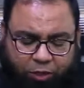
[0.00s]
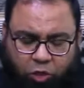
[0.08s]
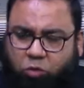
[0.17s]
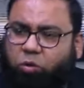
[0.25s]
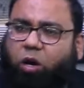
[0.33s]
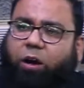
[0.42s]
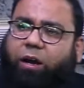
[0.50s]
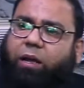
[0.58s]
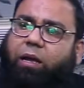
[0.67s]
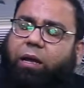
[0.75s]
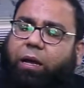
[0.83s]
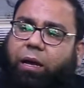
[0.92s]
you are
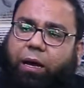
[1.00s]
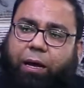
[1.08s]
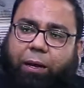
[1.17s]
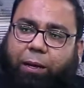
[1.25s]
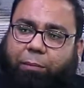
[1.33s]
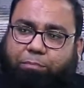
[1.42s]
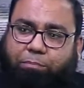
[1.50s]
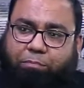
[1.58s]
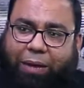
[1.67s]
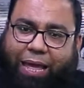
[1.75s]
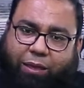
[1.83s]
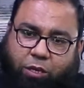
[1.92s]

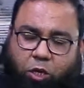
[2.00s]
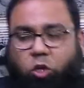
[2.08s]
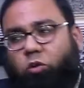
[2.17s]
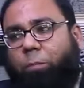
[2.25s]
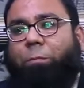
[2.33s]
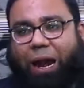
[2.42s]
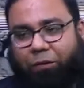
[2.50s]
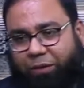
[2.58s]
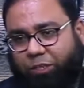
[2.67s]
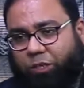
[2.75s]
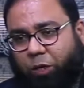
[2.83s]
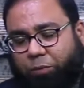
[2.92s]
like you're
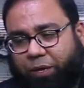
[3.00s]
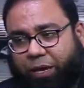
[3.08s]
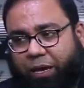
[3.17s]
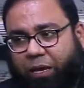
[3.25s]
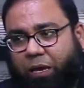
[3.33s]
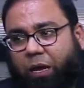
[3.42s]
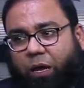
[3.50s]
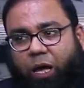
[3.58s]
married, okay,